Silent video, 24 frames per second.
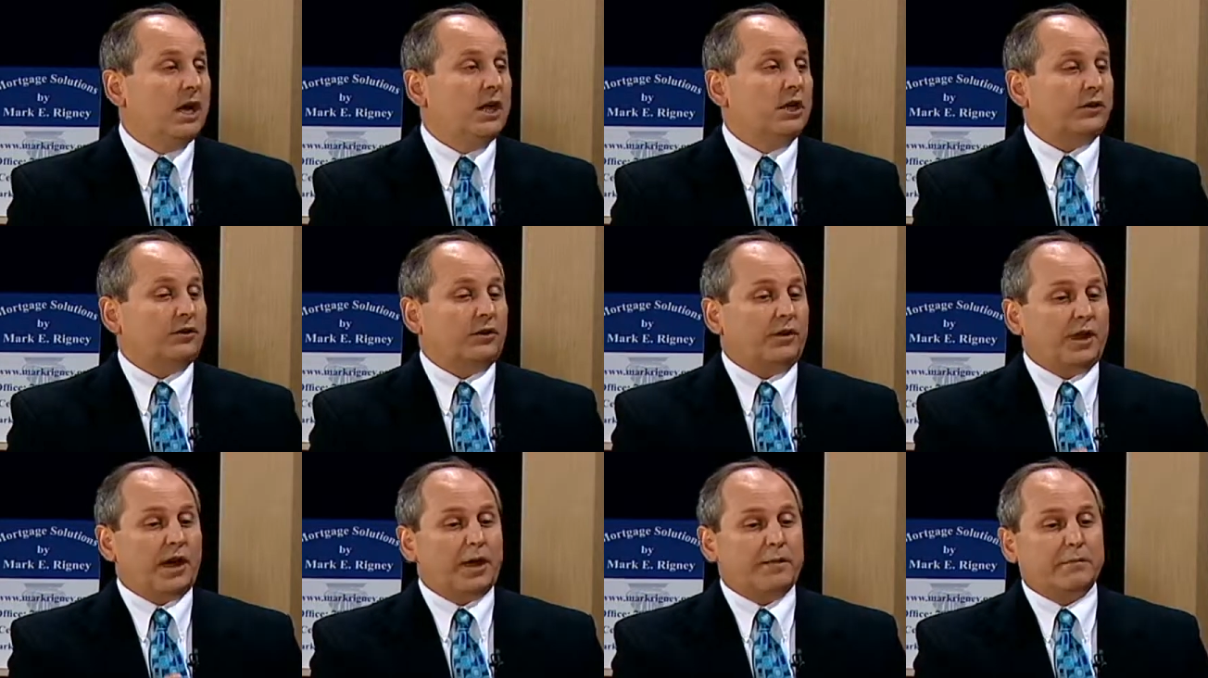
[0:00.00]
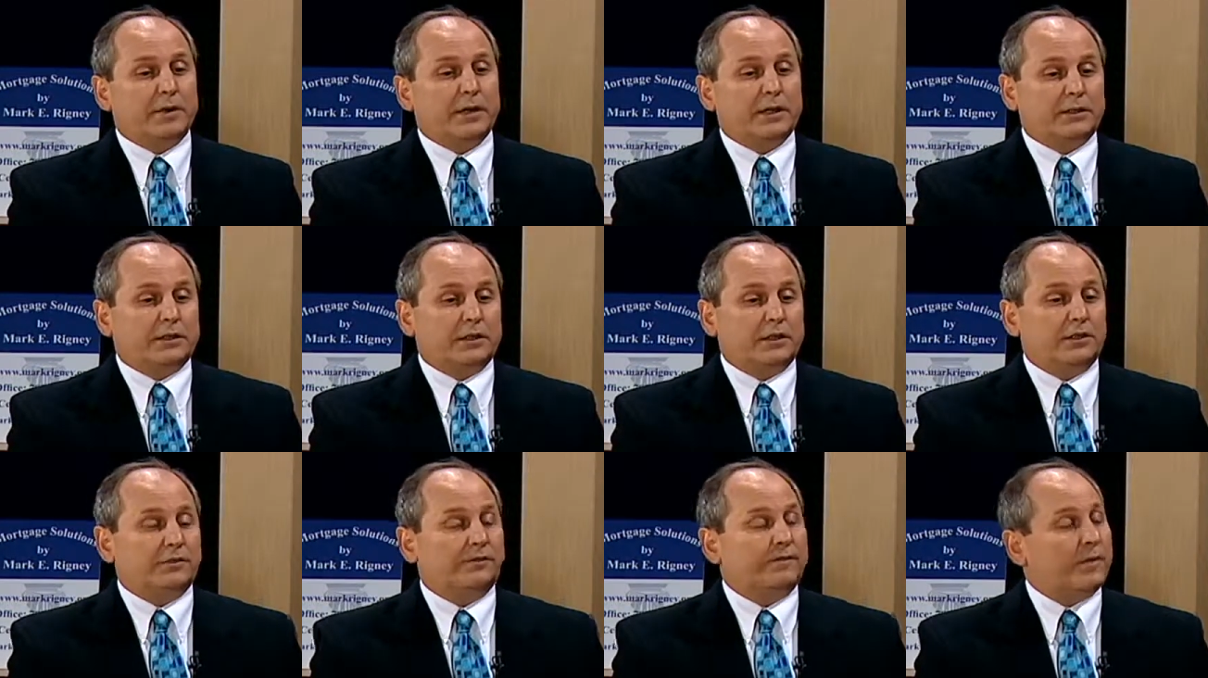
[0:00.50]
So that
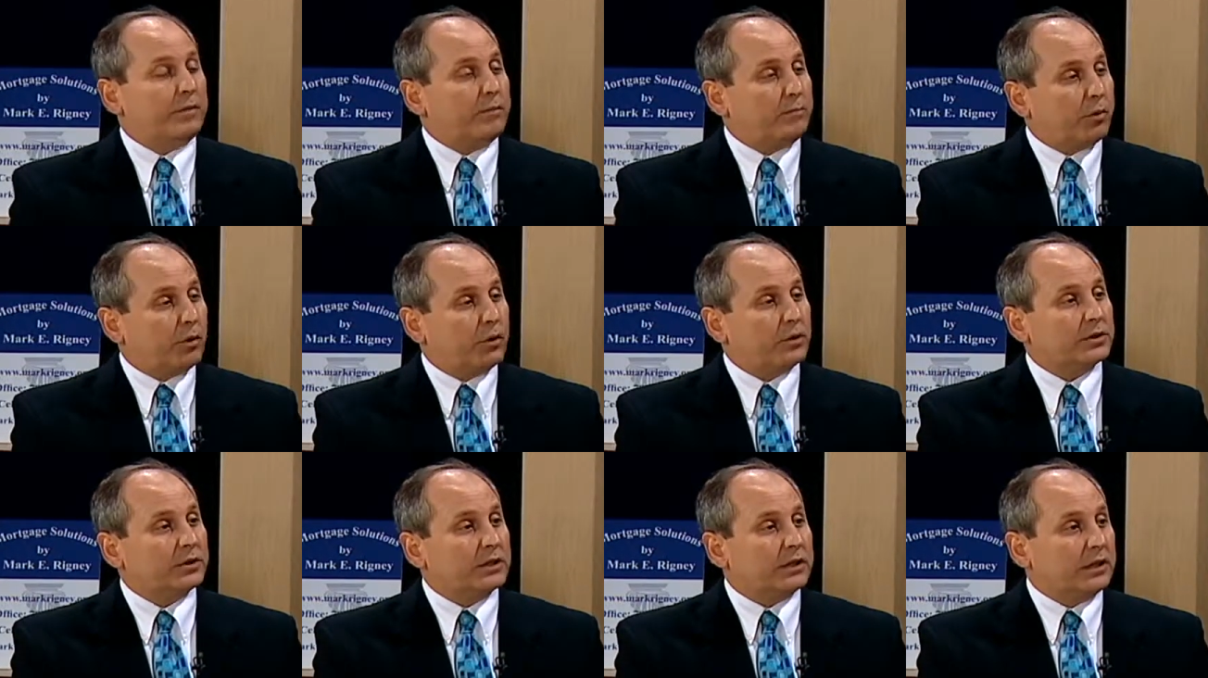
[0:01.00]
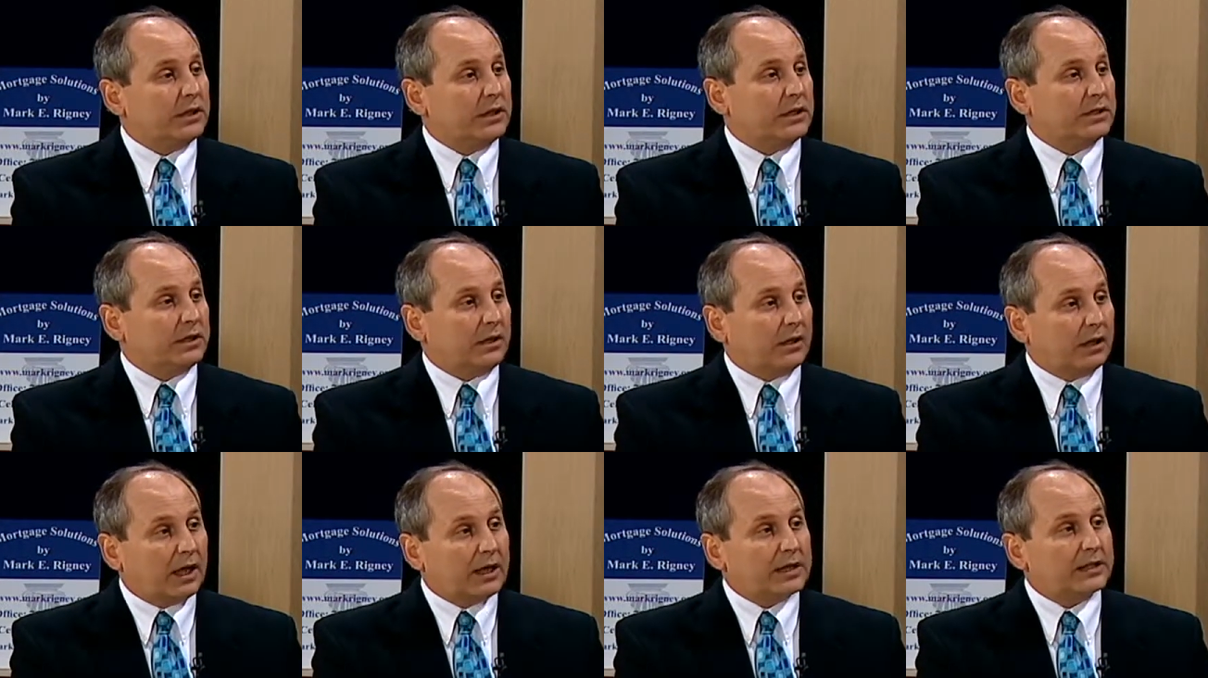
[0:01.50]
means if the person is
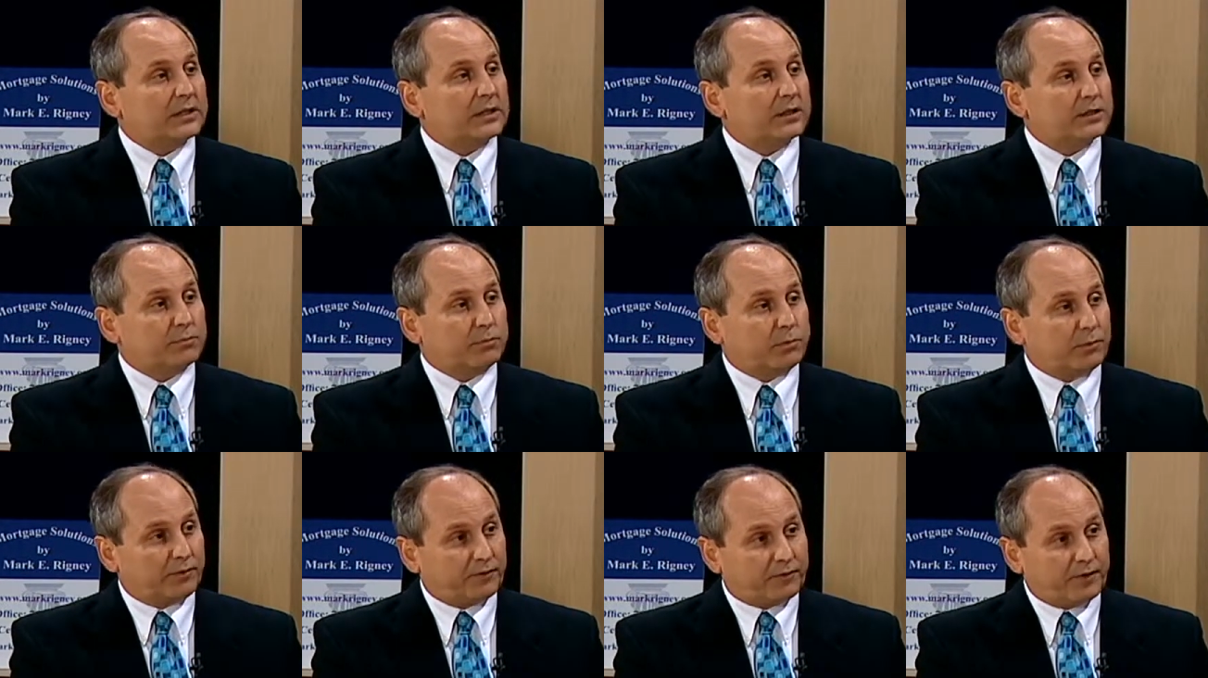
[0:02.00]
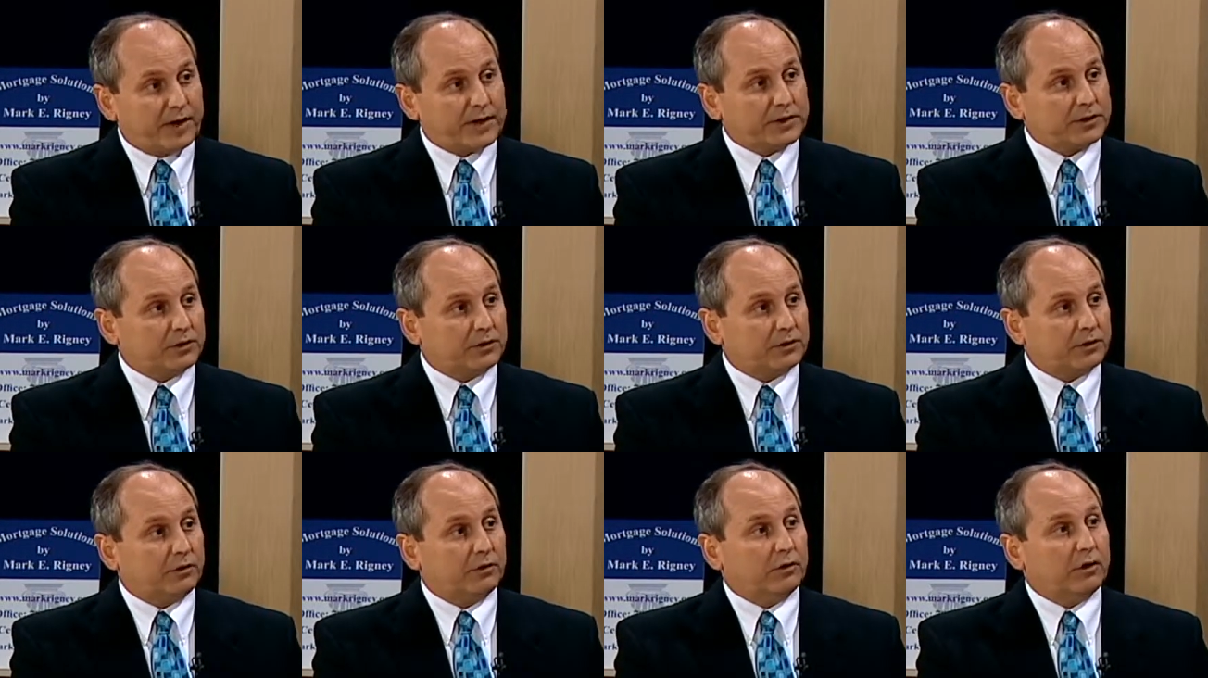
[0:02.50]
a licensed
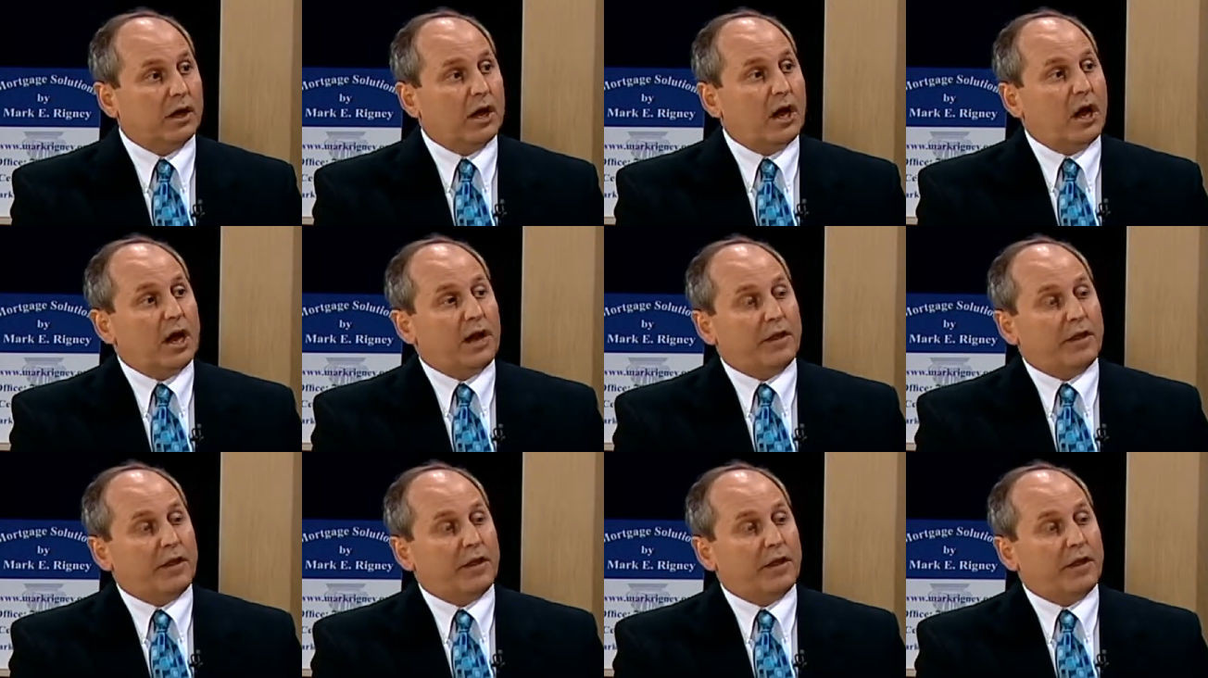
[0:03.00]
professional,